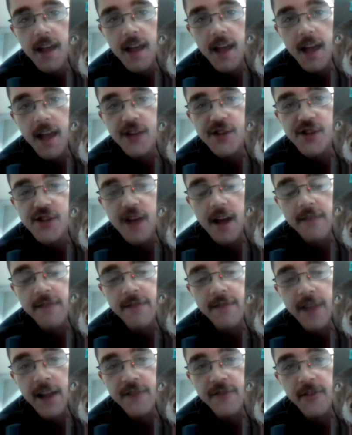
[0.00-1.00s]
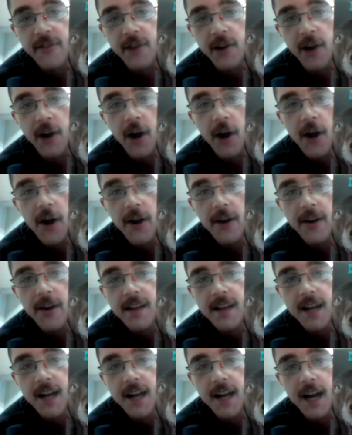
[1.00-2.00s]
Hey, John, thanks for the card.
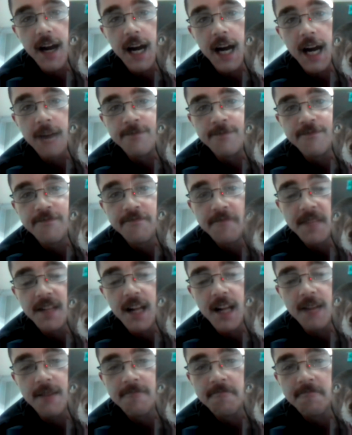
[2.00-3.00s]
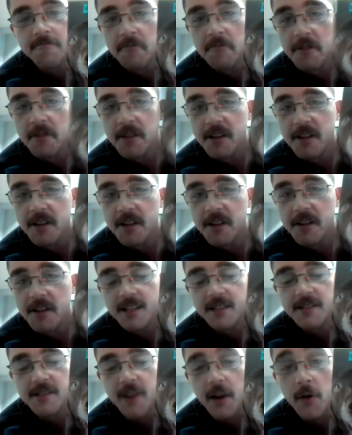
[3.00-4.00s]
Um, you know,
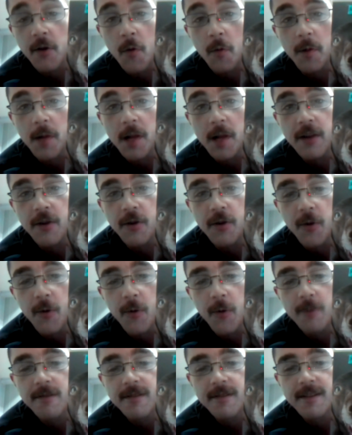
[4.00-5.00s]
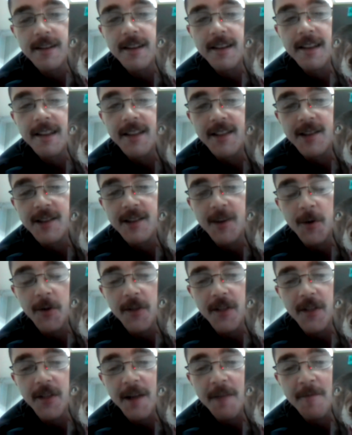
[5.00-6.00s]
so I don't normally do this whole
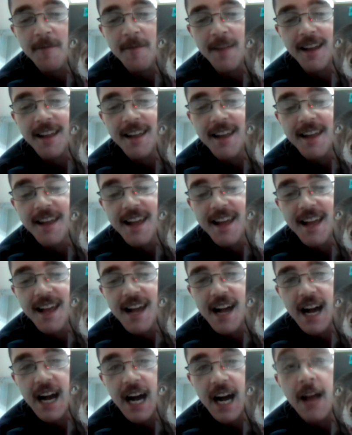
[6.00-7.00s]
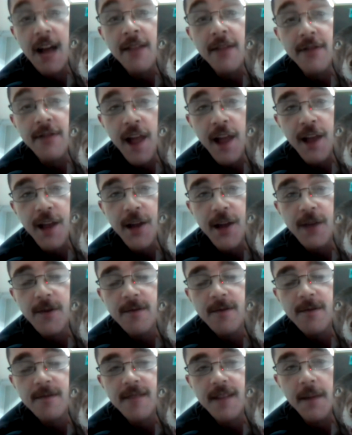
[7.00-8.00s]
thing, but uh, thank you.
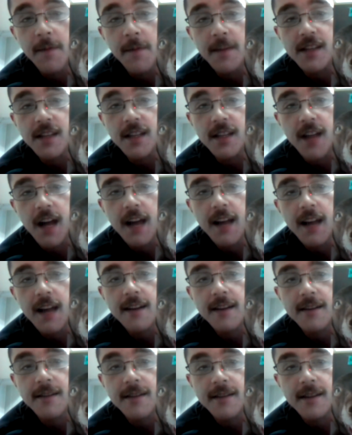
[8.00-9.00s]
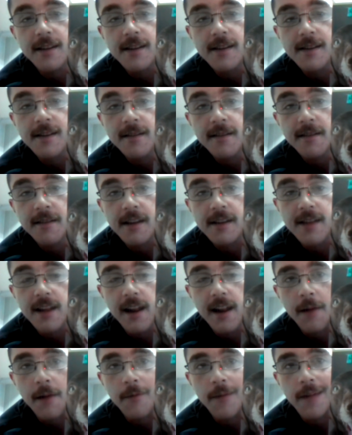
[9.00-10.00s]
It means a lot
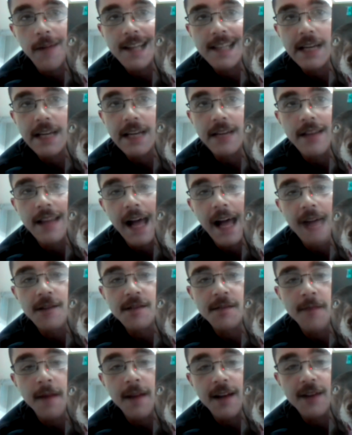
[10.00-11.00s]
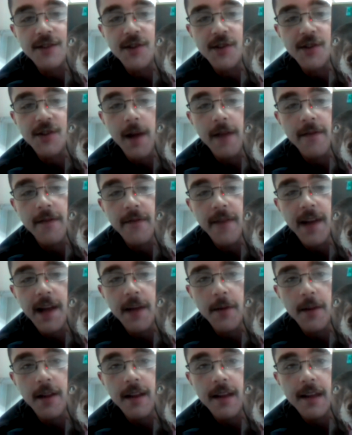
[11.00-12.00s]
considering I'm like 7,000 miles away from
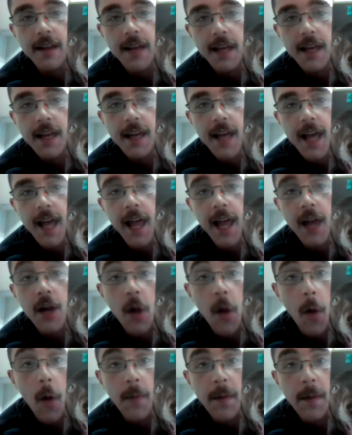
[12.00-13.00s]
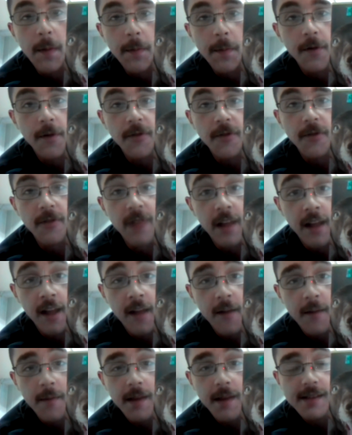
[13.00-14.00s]
family, and knowing people are out there thinking
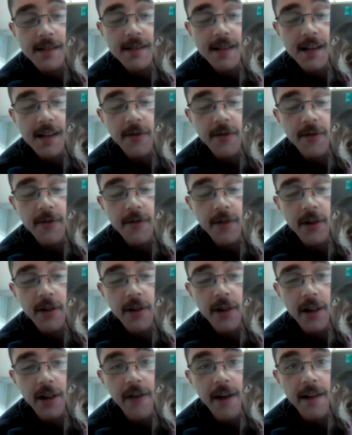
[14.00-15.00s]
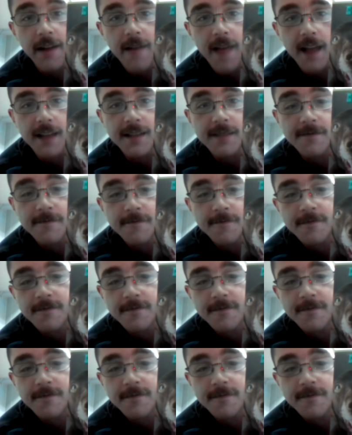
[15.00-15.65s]
of me is uh, really great. Thanks.